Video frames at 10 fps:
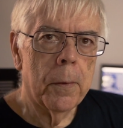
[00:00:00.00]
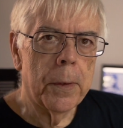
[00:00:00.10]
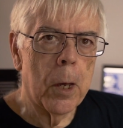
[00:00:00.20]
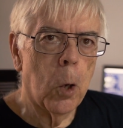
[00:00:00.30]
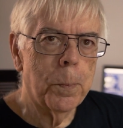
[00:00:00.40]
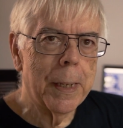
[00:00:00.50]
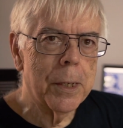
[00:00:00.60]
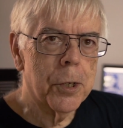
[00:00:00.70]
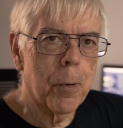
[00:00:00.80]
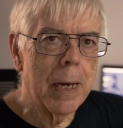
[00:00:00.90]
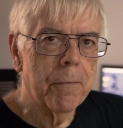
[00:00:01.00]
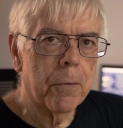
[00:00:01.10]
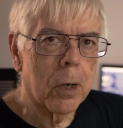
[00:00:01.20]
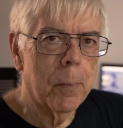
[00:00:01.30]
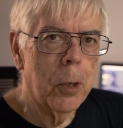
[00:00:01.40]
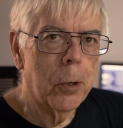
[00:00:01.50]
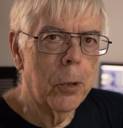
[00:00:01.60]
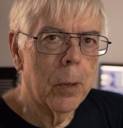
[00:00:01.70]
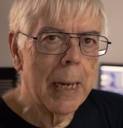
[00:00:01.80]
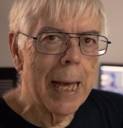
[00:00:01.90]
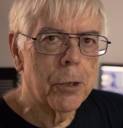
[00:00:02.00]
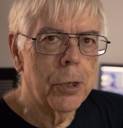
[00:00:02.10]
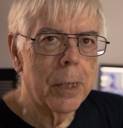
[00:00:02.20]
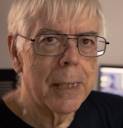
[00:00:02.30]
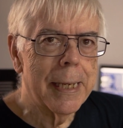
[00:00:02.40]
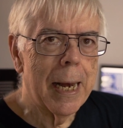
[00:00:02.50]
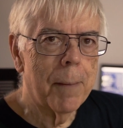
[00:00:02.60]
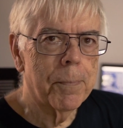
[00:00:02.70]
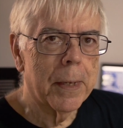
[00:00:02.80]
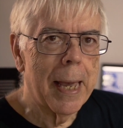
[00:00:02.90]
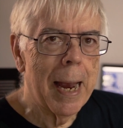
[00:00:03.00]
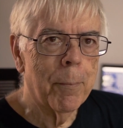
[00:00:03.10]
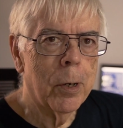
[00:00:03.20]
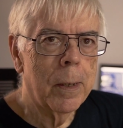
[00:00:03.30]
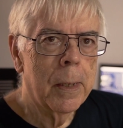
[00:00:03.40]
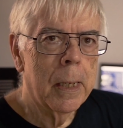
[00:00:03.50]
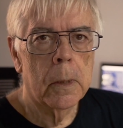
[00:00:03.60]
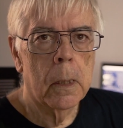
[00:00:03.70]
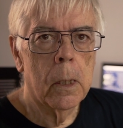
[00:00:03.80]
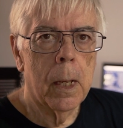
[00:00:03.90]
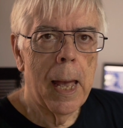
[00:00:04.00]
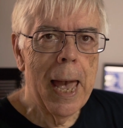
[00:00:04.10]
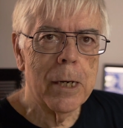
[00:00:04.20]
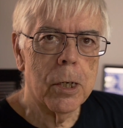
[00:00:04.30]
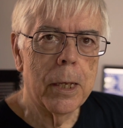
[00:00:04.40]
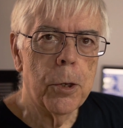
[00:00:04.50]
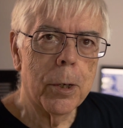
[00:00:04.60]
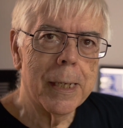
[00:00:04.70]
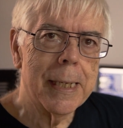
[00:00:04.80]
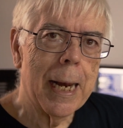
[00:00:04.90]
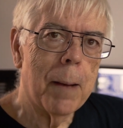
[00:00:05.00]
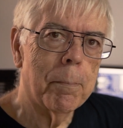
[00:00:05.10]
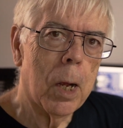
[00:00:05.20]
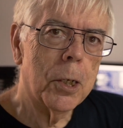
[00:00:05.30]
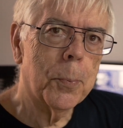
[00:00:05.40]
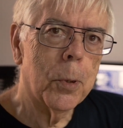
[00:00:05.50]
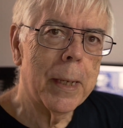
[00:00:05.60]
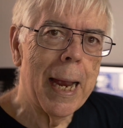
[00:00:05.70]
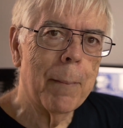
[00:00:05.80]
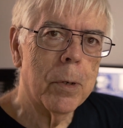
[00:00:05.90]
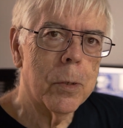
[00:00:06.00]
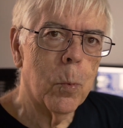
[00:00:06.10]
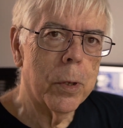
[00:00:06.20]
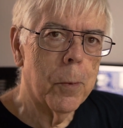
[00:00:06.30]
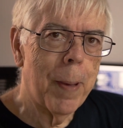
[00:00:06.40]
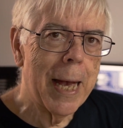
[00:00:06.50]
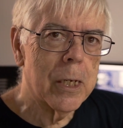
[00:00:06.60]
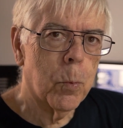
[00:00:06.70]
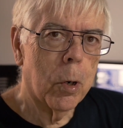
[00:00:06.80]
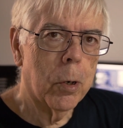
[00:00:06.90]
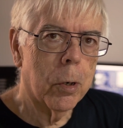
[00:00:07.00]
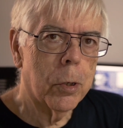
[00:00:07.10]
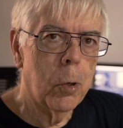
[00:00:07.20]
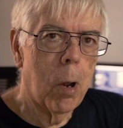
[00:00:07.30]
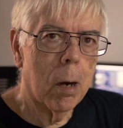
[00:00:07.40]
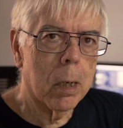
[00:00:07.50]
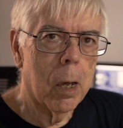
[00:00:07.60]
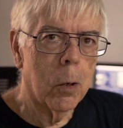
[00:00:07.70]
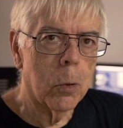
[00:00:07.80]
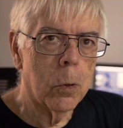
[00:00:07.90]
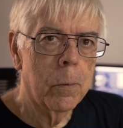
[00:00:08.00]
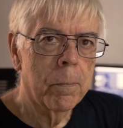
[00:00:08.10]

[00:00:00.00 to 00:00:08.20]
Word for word: The opening screen for Camoodoo allows you to set up the camera. Actually, you can set up multiple cameras with a password or a QR code.